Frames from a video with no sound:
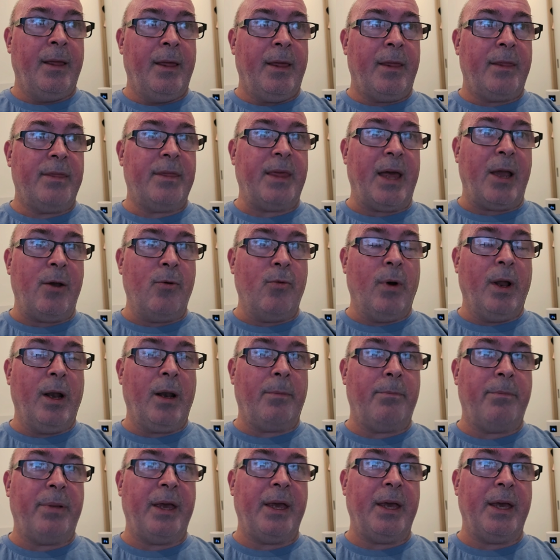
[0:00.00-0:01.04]
they will
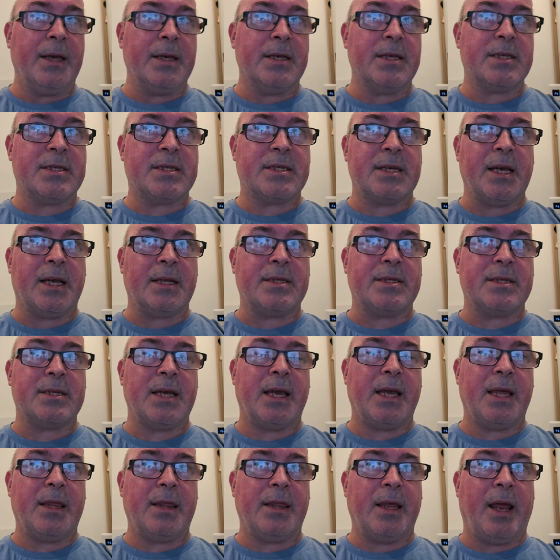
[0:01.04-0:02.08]
be set
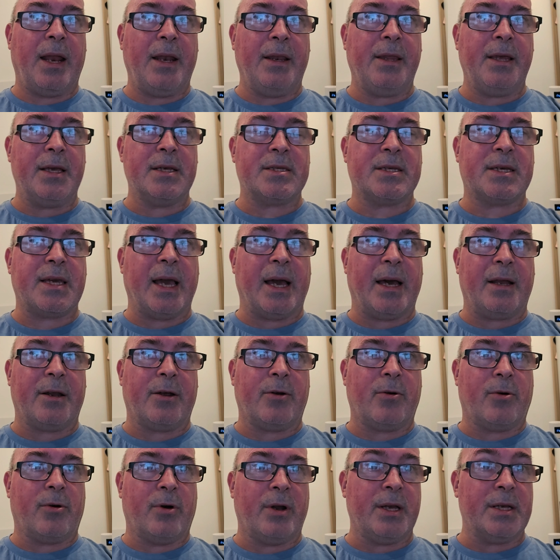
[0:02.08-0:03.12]
in these
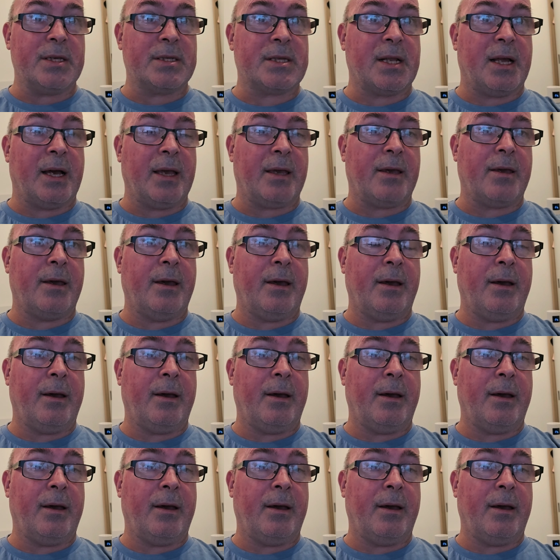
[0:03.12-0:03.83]
categories, like you